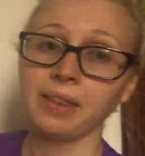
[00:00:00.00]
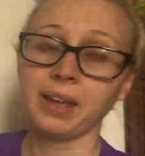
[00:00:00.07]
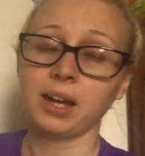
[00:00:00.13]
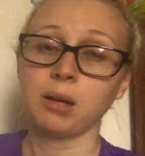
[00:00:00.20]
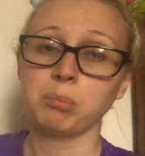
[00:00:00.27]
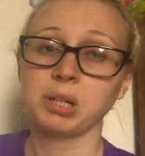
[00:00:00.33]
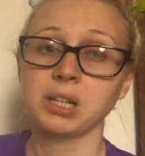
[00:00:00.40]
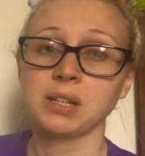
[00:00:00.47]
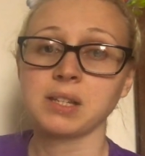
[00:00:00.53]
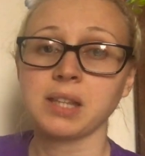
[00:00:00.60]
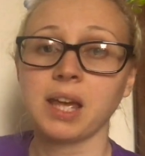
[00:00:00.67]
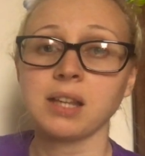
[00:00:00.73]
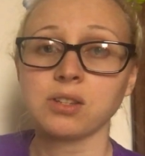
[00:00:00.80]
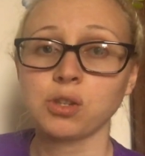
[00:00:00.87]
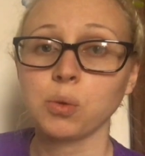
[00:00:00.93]
that because
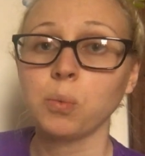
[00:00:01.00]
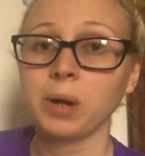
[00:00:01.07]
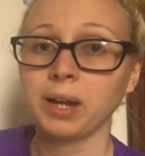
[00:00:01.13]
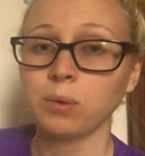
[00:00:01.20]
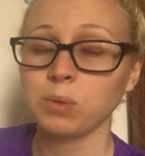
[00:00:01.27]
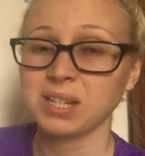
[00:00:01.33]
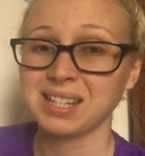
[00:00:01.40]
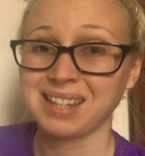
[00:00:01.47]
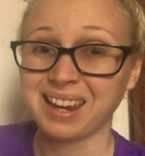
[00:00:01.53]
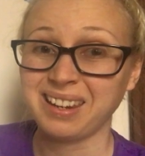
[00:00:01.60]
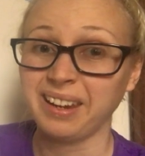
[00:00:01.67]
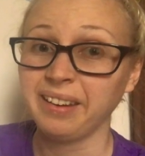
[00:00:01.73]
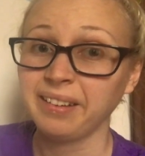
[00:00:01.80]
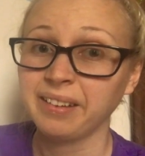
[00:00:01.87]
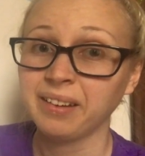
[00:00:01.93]
that's the way we say
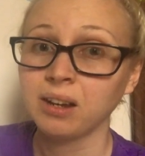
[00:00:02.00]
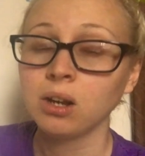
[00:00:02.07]
it.